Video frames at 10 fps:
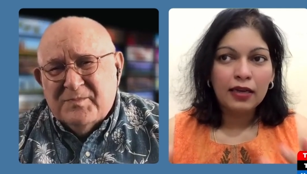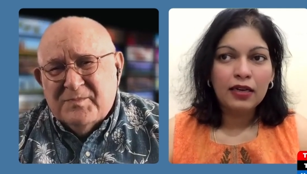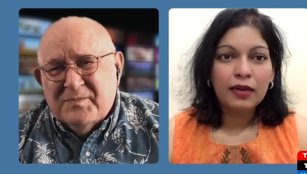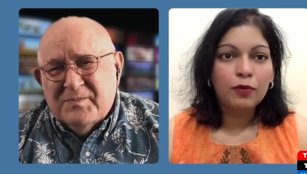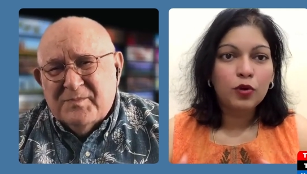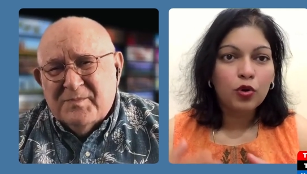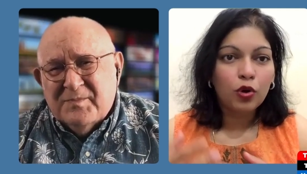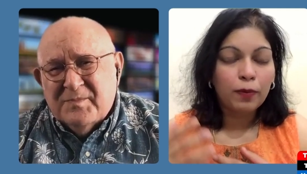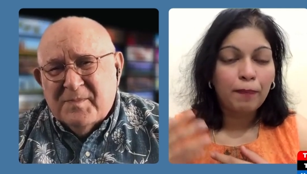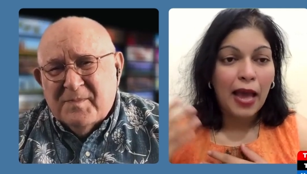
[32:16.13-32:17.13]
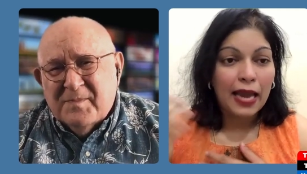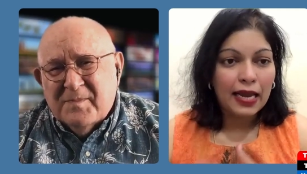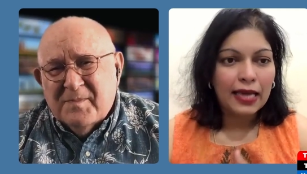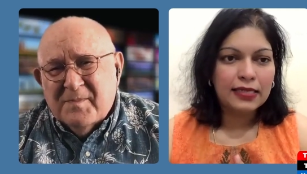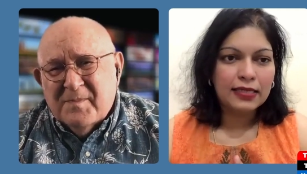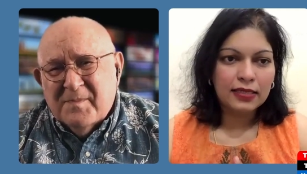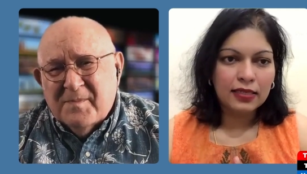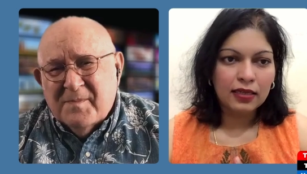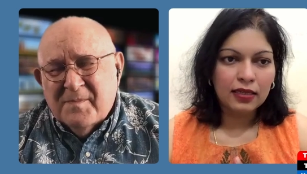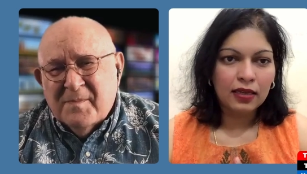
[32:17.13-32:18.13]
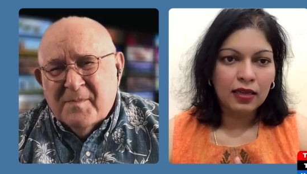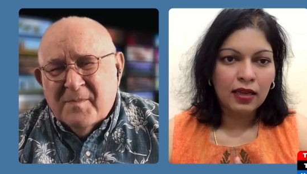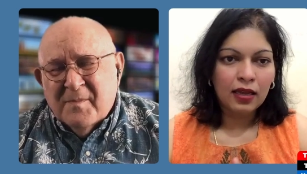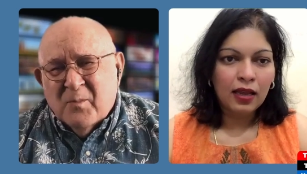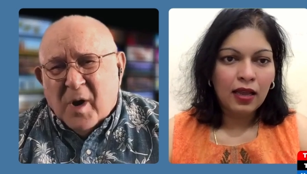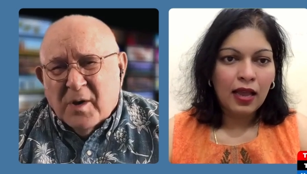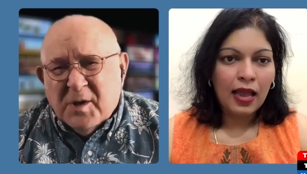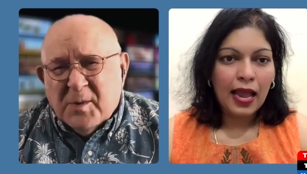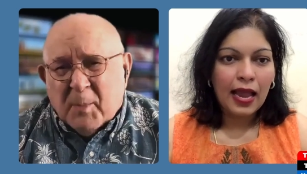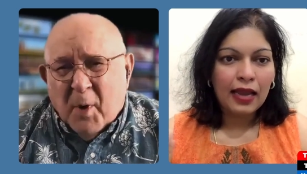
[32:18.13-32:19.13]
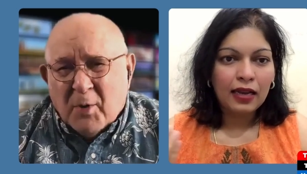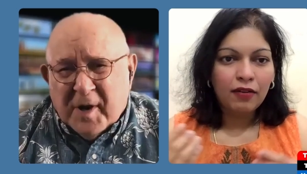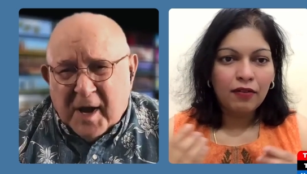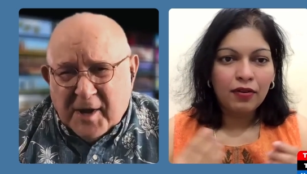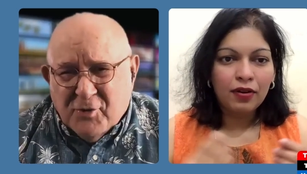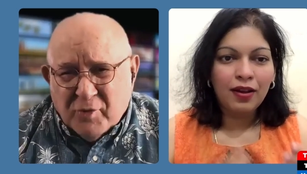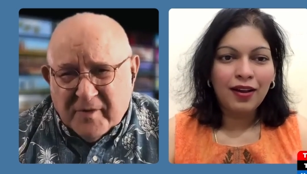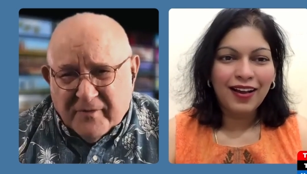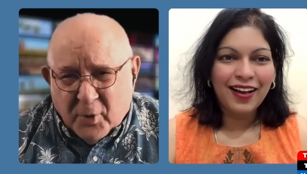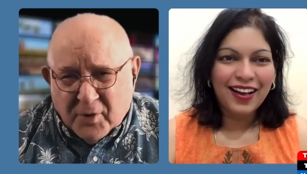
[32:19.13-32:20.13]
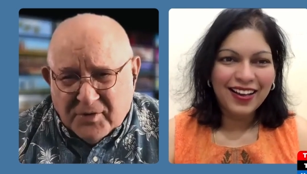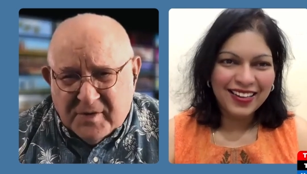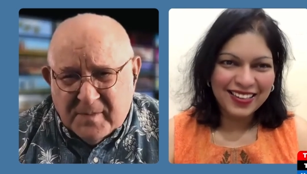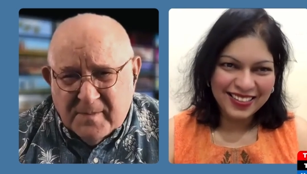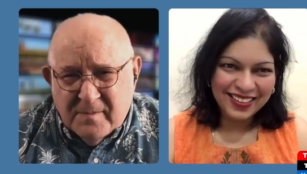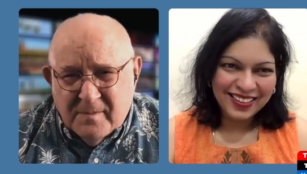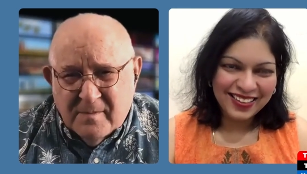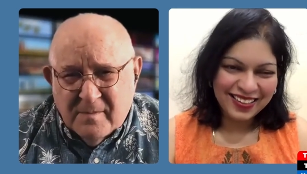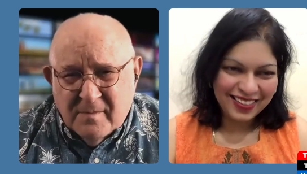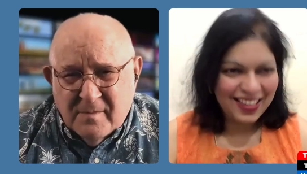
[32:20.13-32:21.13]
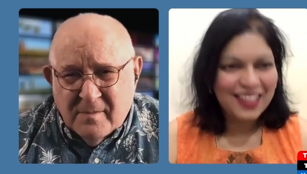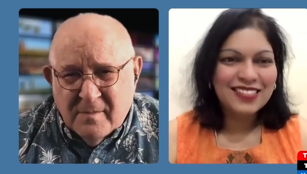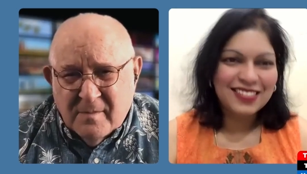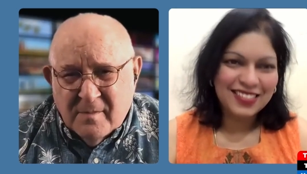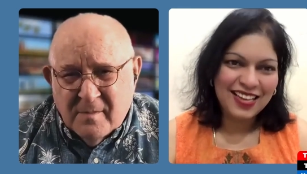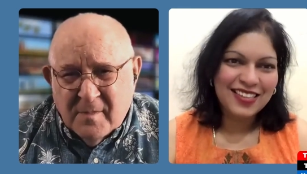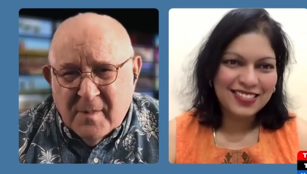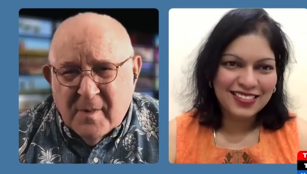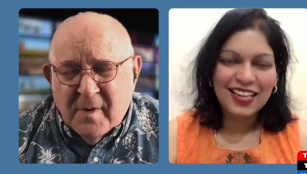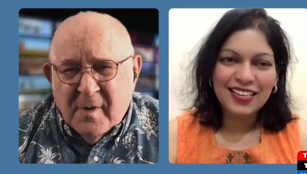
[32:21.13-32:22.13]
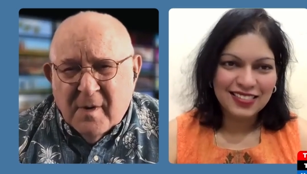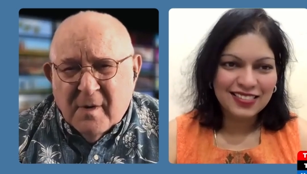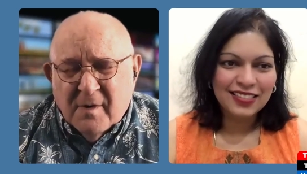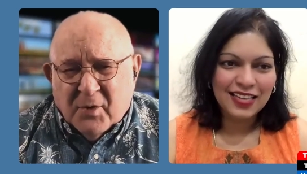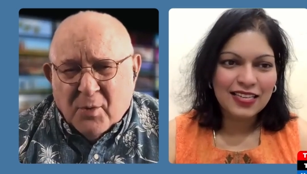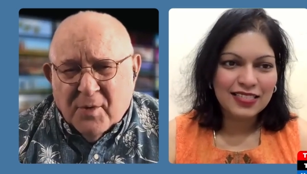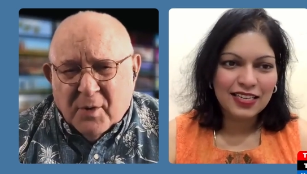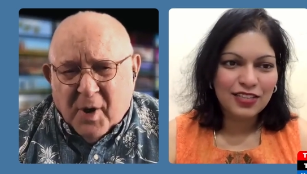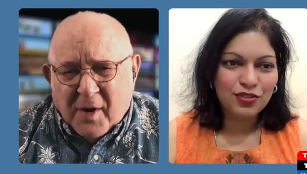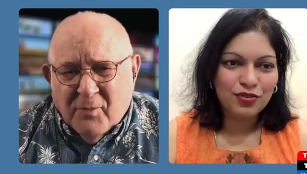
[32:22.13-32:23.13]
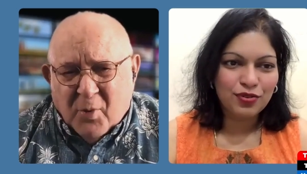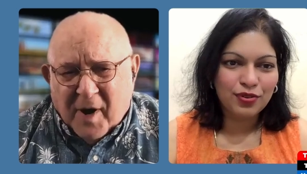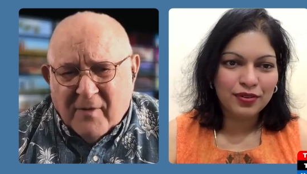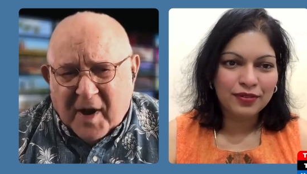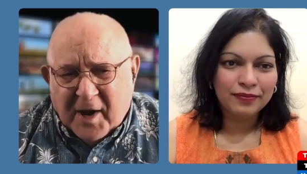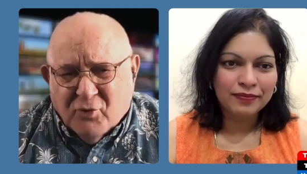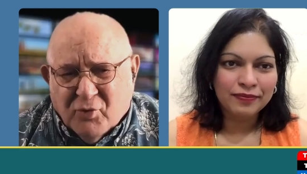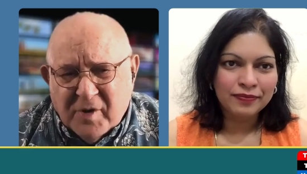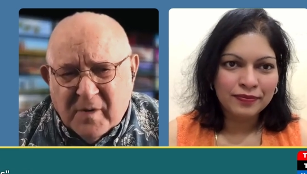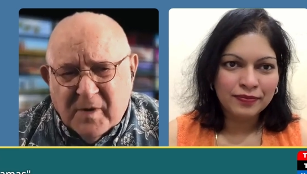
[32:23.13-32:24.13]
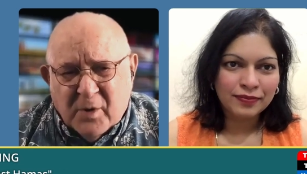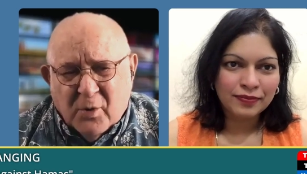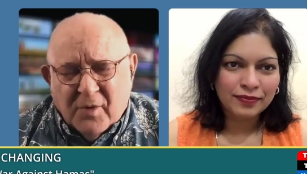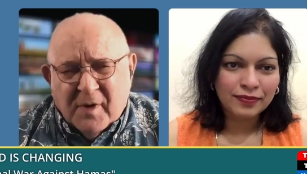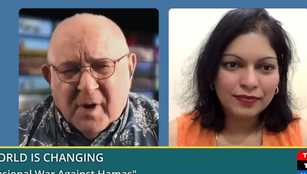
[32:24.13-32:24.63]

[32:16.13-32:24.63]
Speaker 1: martyrdom to go to paradise.
Speaker 2: Well, it's promoting and, hatred first.
Speaker 1: Yes, yes, yes.
Speaker 2: So yes, you, yes. Have, you have hatred, you know, that,